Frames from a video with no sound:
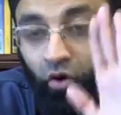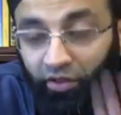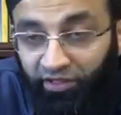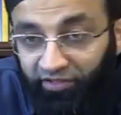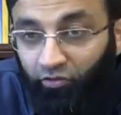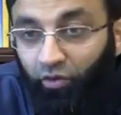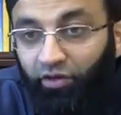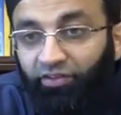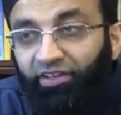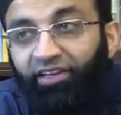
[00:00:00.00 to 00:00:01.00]
All these
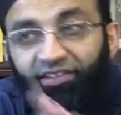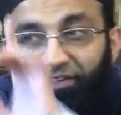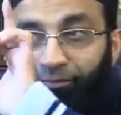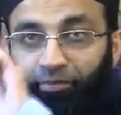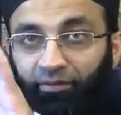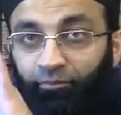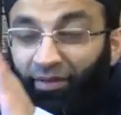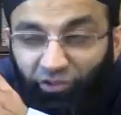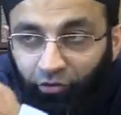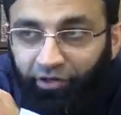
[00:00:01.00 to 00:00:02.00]
scholars, except
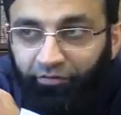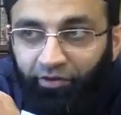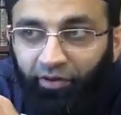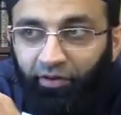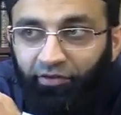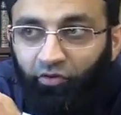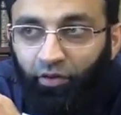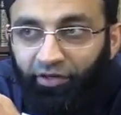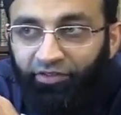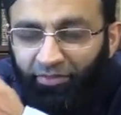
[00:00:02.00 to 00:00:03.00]
majority of the uh,
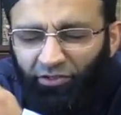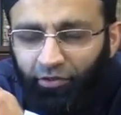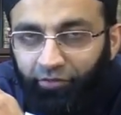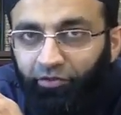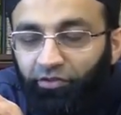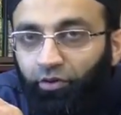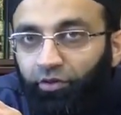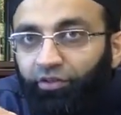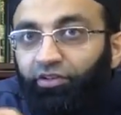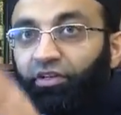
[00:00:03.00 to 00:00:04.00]
scholars, majority of the
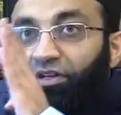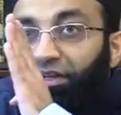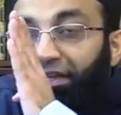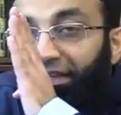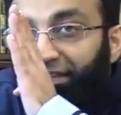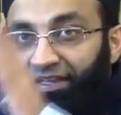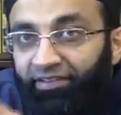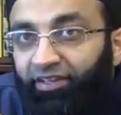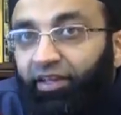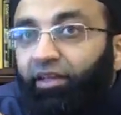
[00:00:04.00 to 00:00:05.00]
scholars,
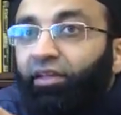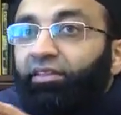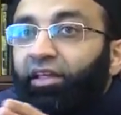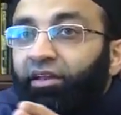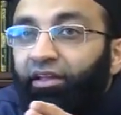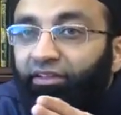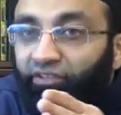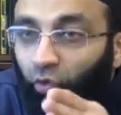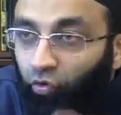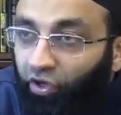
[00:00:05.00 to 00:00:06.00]
they say that
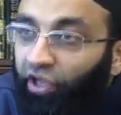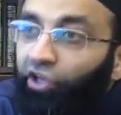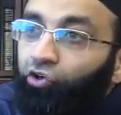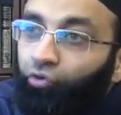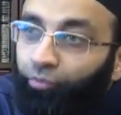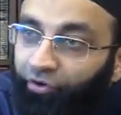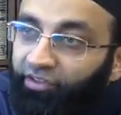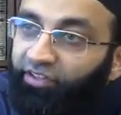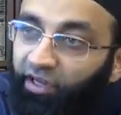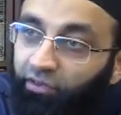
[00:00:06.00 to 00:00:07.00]
it's okay to
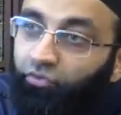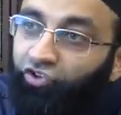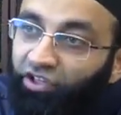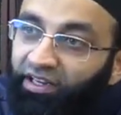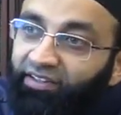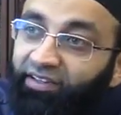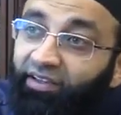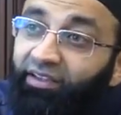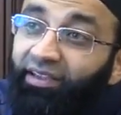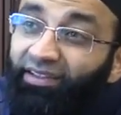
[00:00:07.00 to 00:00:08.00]
pray Salatul
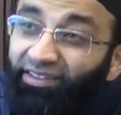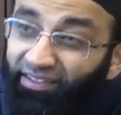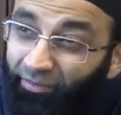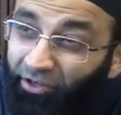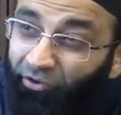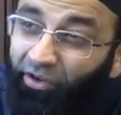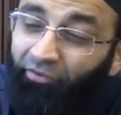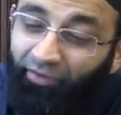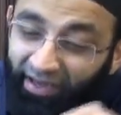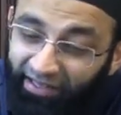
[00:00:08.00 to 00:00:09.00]
Janaza in cemetery
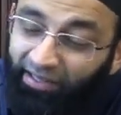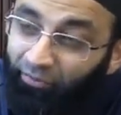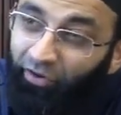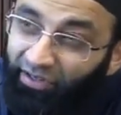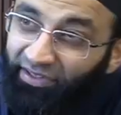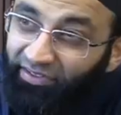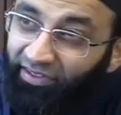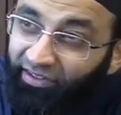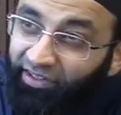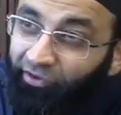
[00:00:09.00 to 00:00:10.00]
while the body is
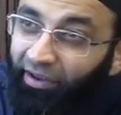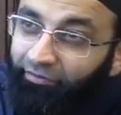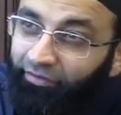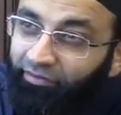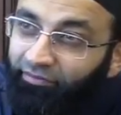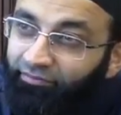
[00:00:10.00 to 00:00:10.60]
in the grave.